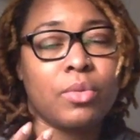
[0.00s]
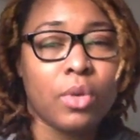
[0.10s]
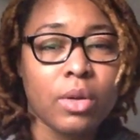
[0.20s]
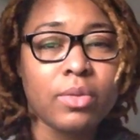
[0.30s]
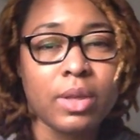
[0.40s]

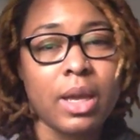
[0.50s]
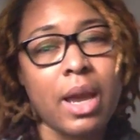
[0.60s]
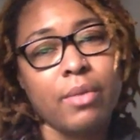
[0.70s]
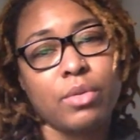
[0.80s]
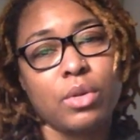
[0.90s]
fourthly,
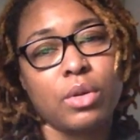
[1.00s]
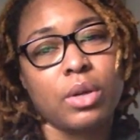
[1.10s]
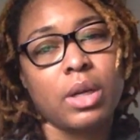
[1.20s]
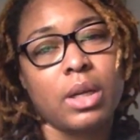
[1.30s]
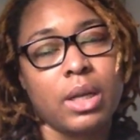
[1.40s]
after
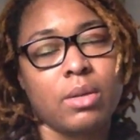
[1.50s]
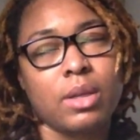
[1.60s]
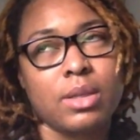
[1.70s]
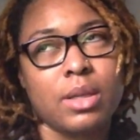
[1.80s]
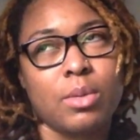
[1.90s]
connecting
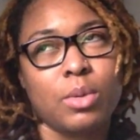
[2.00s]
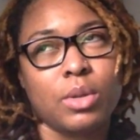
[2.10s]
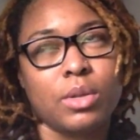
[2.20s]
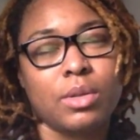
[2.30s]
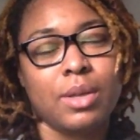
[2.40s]

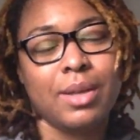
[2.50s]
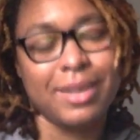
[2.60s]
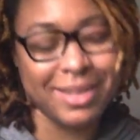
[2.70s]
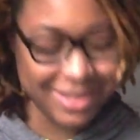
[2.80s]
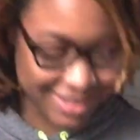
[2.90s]
with